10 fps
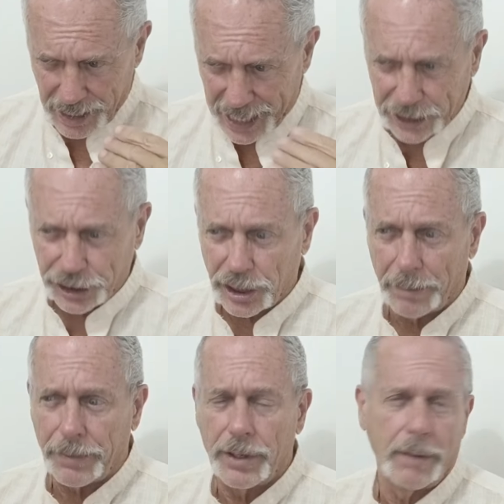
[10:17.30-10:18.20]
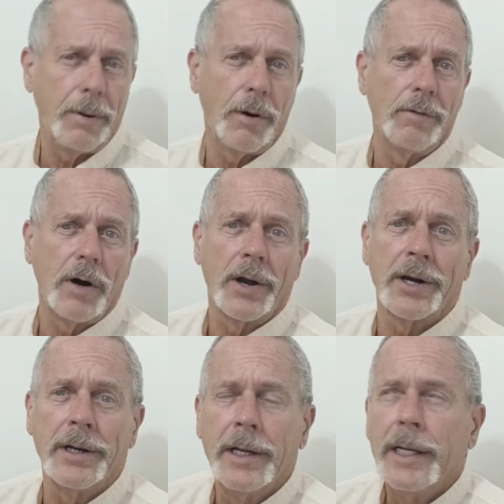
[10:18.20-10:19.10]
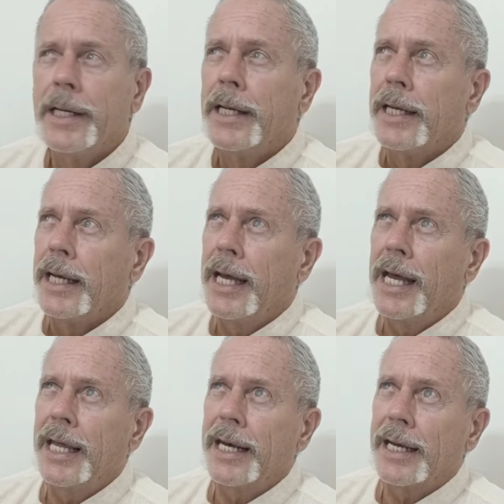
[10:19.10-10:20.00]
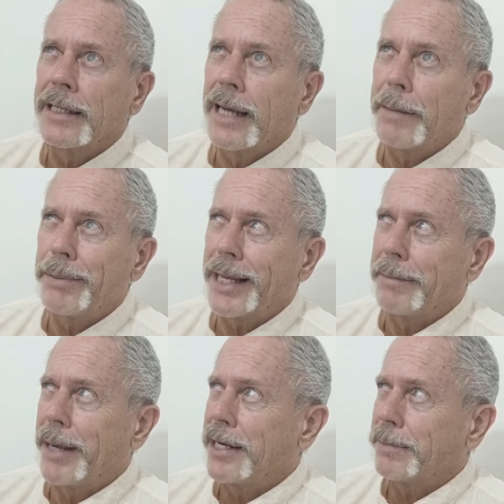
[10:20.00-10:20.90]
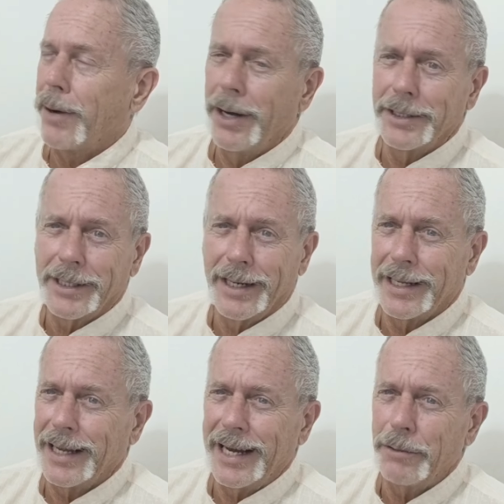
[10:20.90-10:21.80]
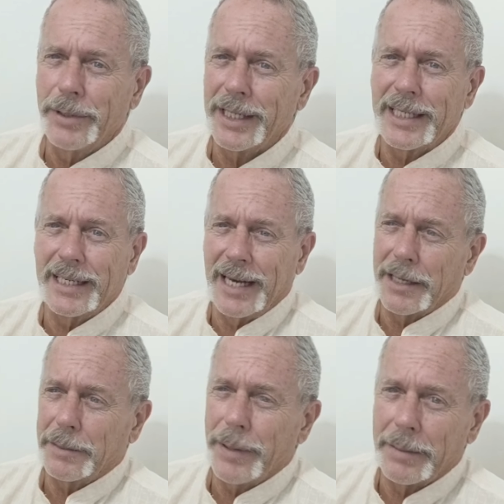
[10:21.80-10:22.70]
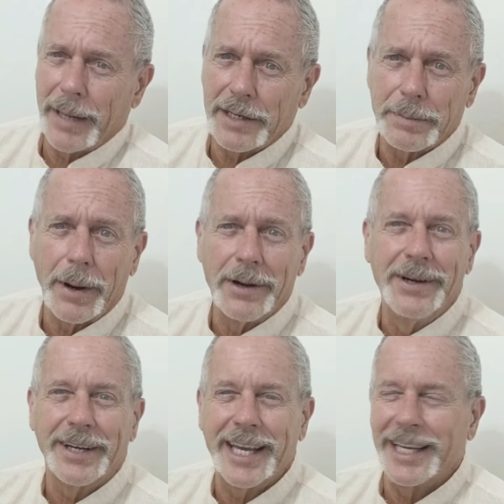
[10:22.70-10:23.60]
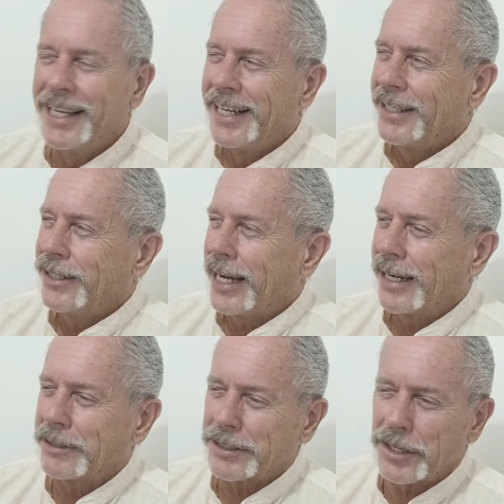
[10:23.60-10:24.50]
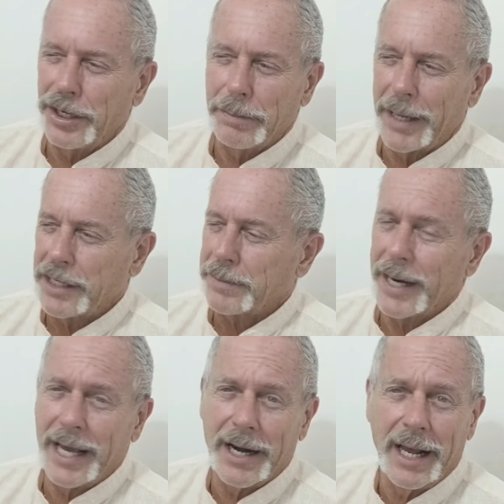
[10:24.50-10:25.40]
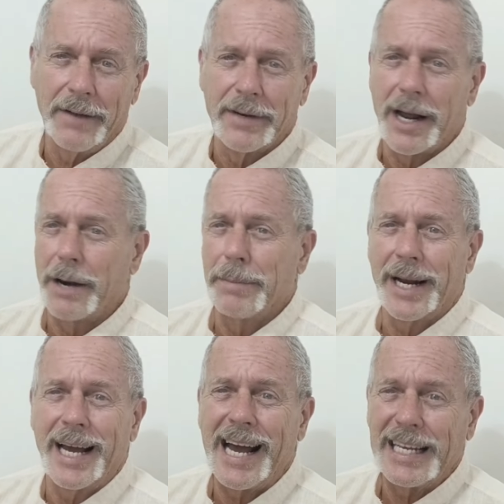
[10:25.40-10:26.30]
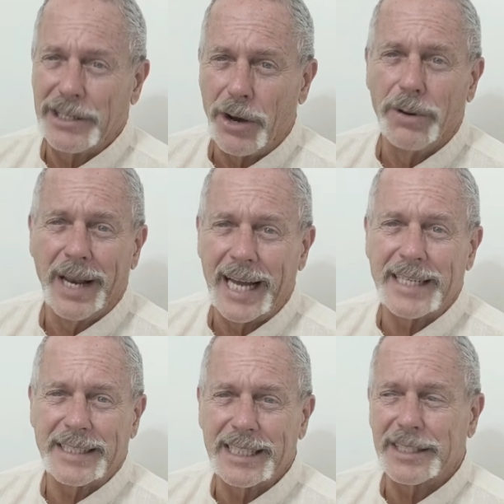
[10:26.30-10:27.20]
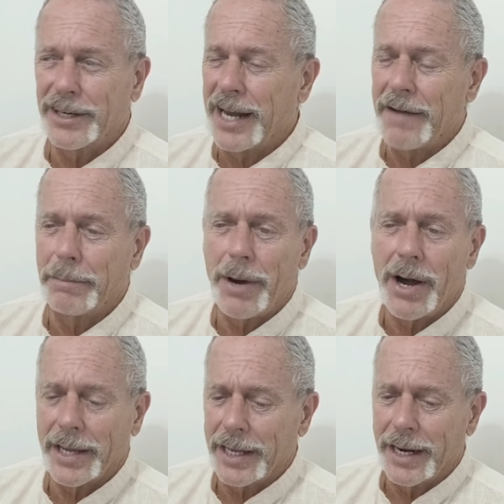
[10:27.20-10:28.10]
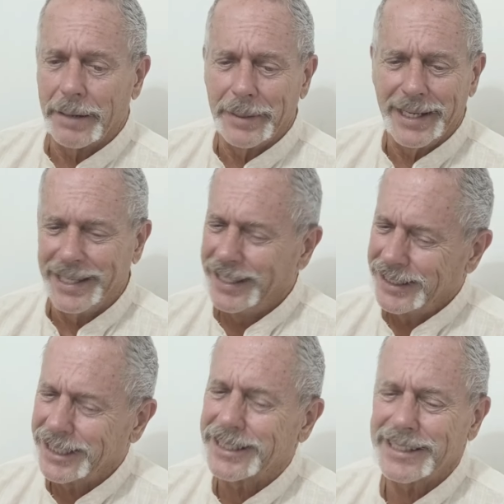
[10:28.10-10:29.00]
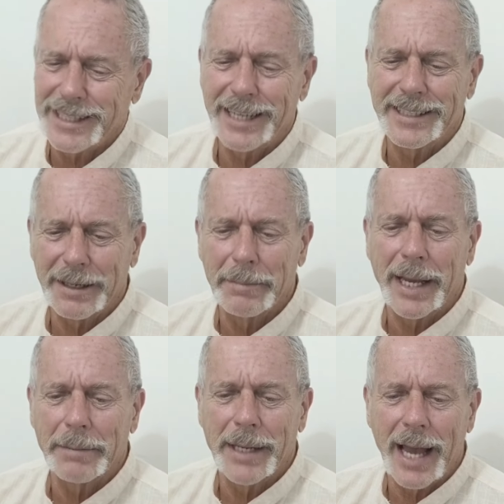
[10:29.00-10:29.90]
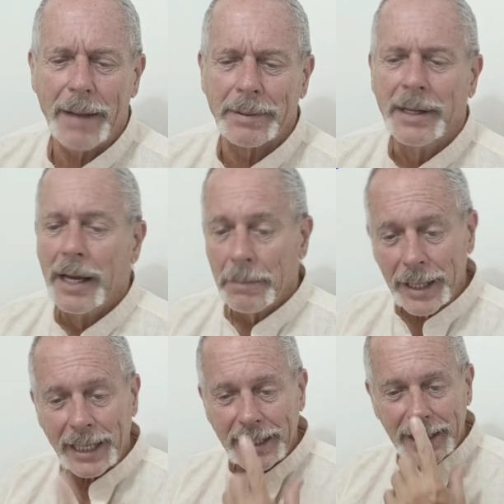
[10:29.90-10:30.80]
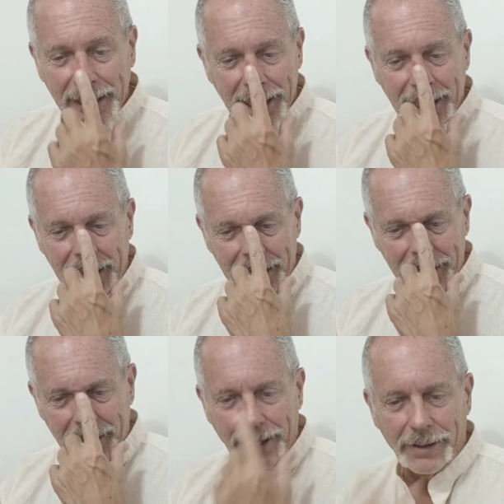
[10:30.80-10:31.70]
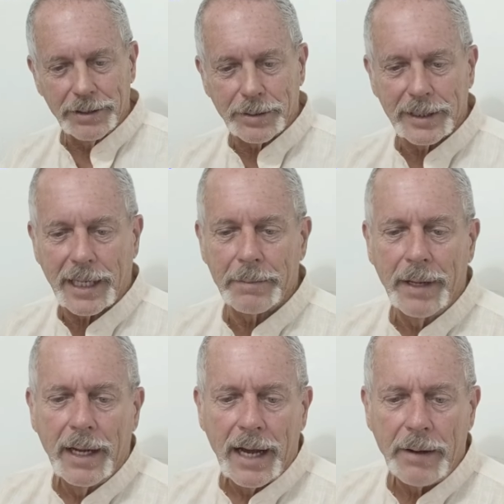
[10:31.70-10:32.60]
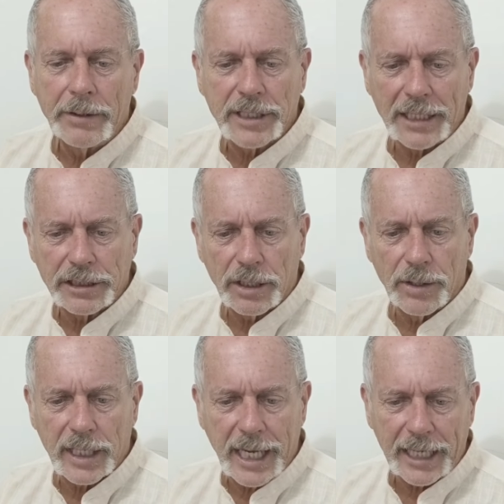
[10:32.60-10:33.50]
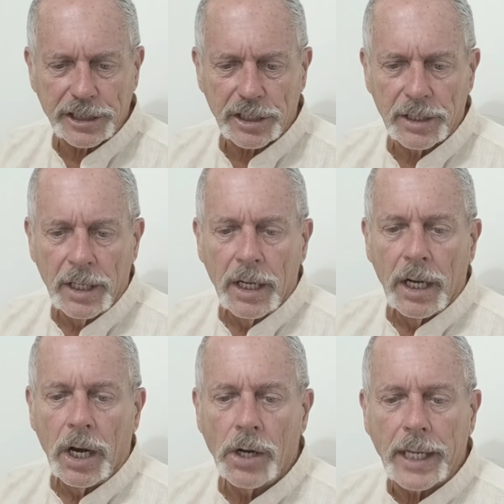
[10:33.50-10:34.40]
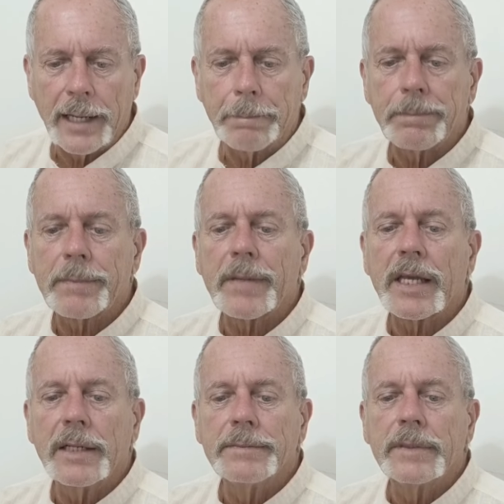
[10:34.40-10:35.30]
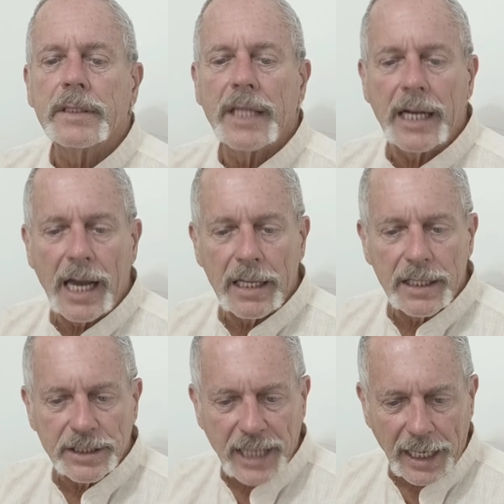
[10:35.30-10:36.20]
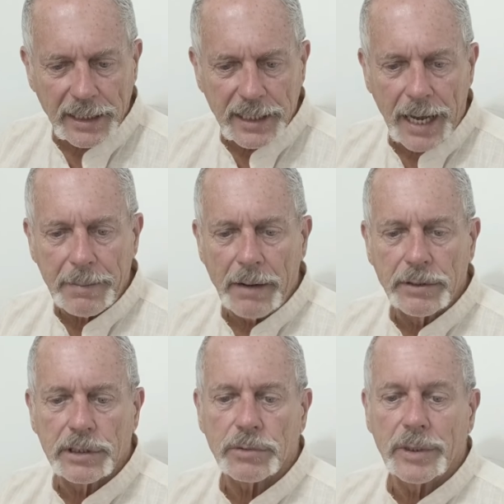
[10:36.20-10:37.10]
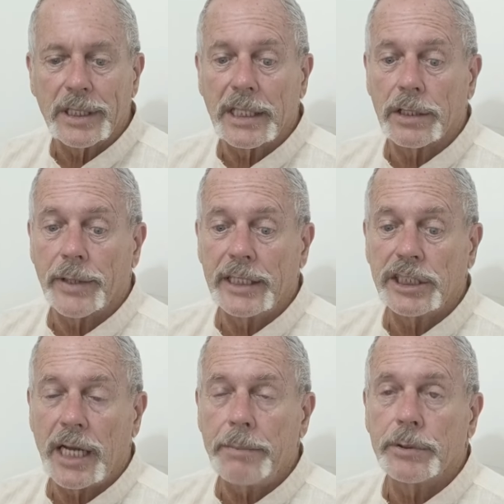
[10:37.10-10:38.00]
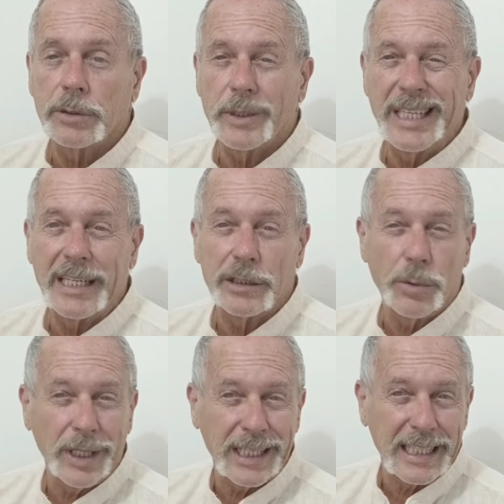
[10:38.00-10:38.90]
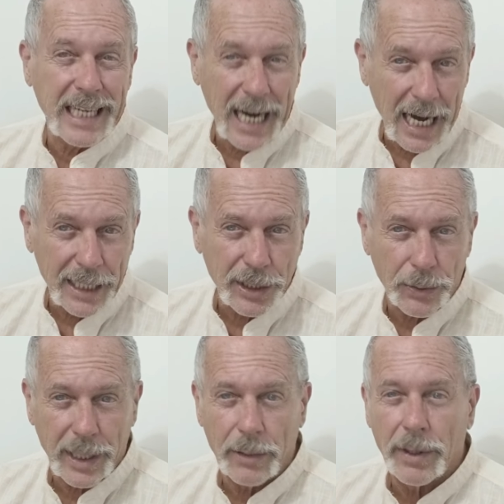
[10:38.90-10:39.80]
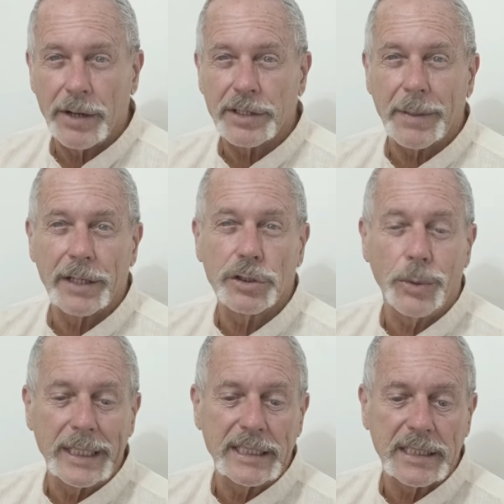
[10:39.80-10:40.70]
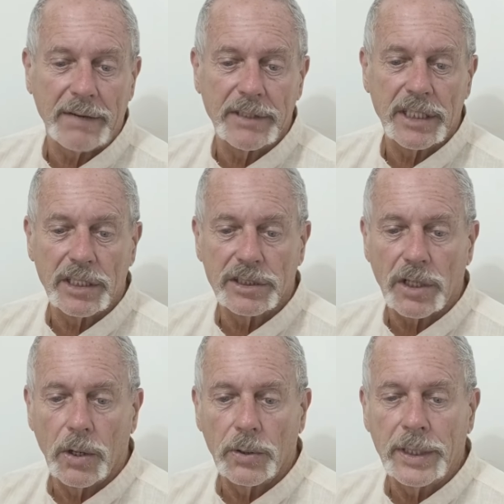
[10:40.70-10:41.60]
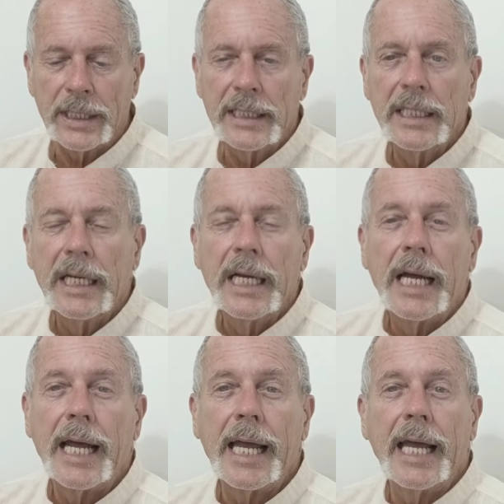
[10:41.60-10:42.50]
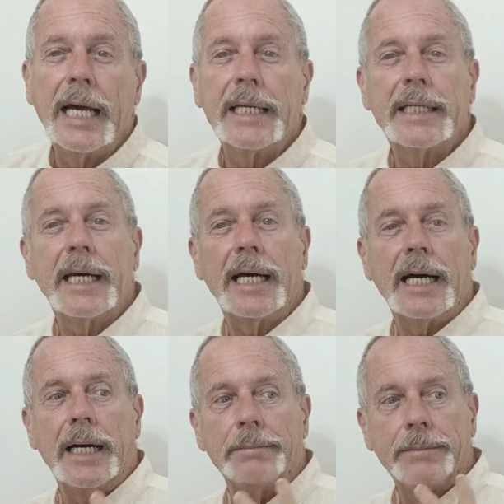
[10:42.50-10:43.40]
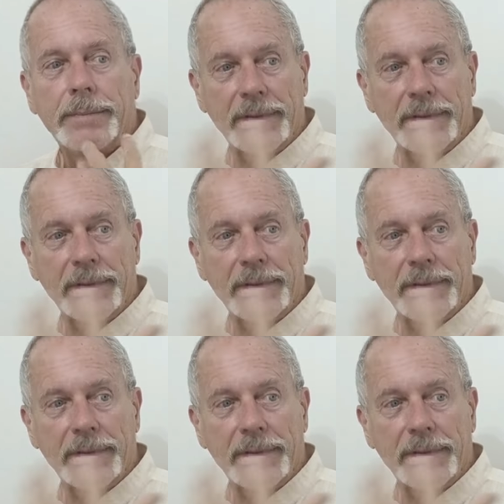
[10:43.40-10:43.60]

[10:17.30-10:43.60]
high jumper and a pole vaulter. And I played baseball until I really didn't like to play baseball. Okay, I know it's third baseman. I had a hell of an arm, but I don't like to sit there and have a ball hit at me. It just doesn't make me happy. But I did get hit in the nose one time. I was also a catcher. Okay, then the second time I was really in great shape was when I was working concrete when I was about 27 years old. And I